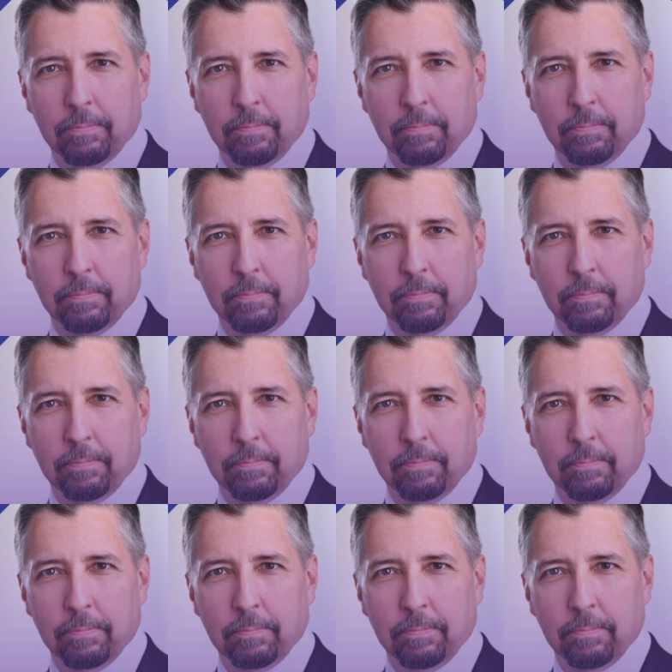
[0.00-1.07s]

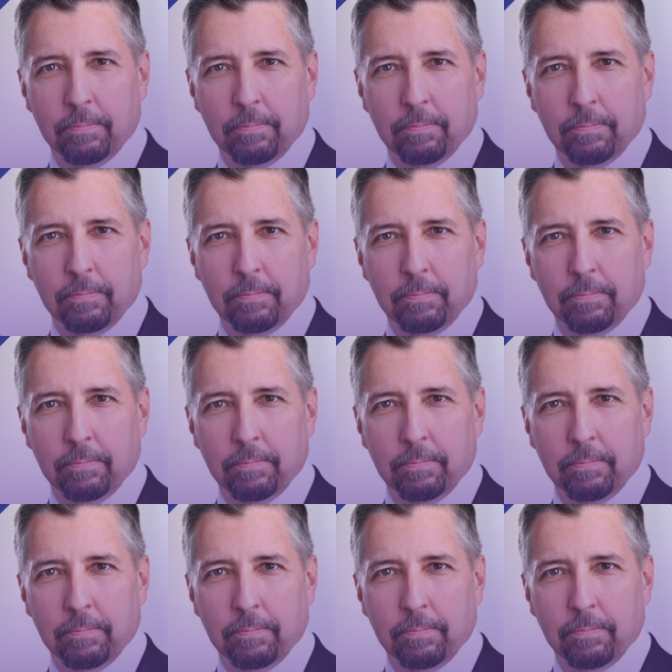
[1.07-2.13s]

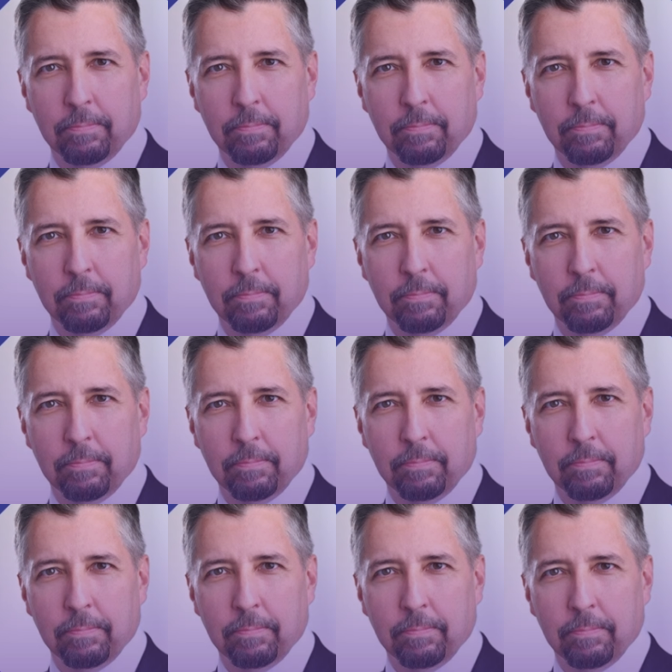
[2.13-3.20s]

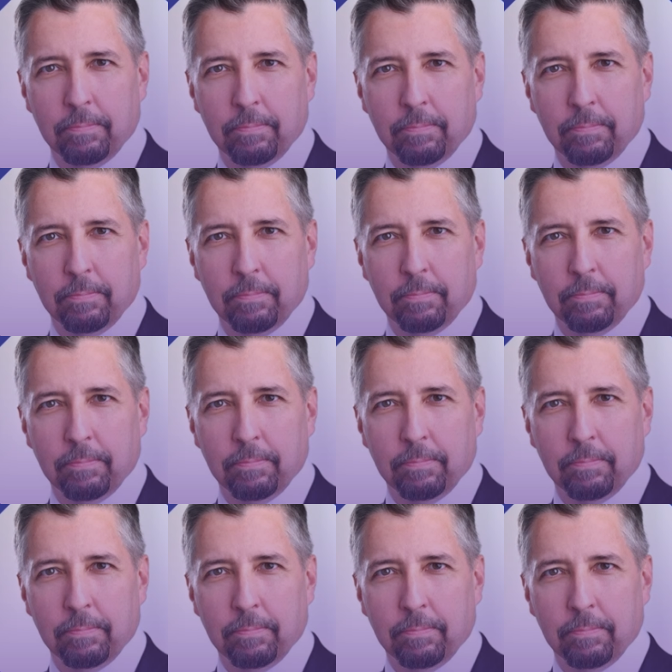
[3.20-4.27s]

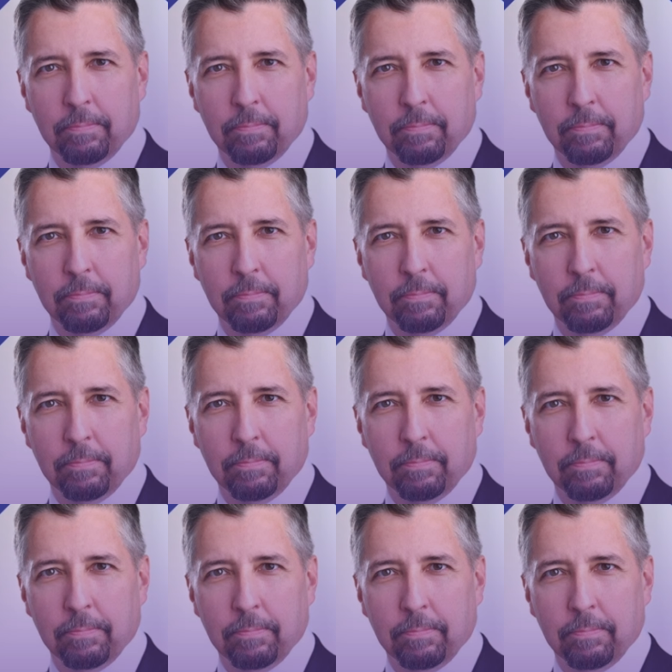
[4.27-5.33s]

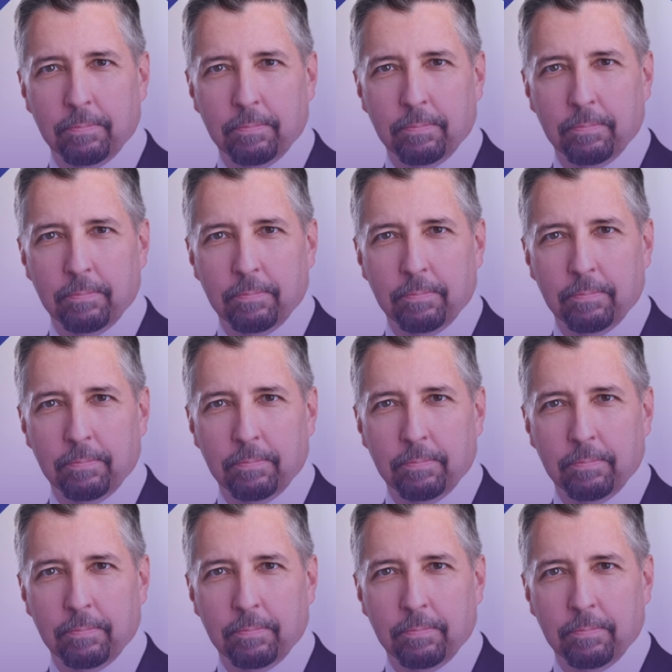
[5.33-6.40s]

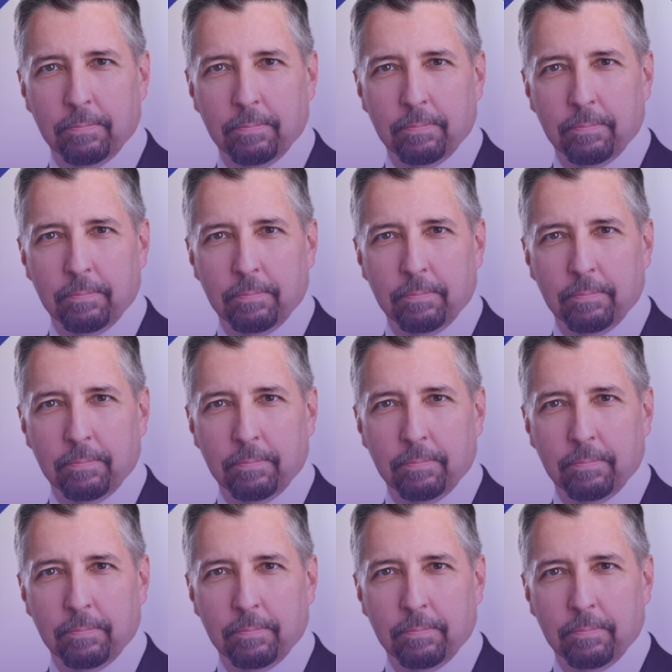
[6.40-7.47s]

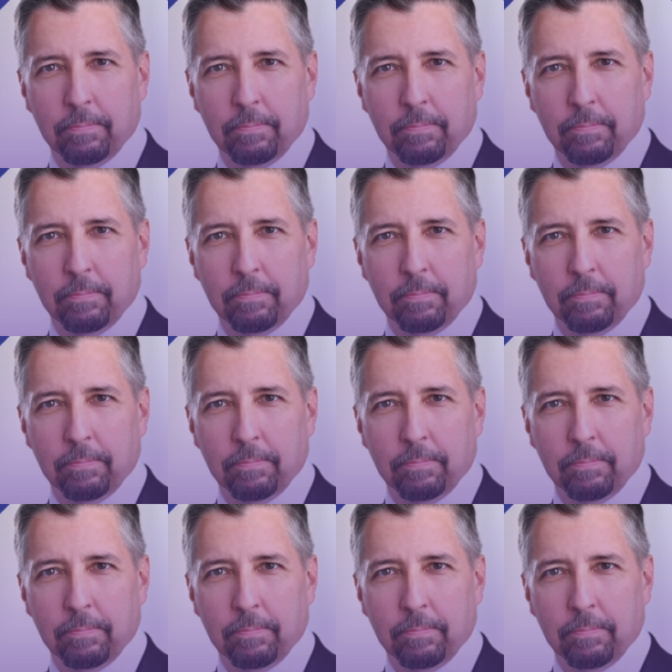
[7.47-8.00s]
The face doesn't move, so there is nothing to read.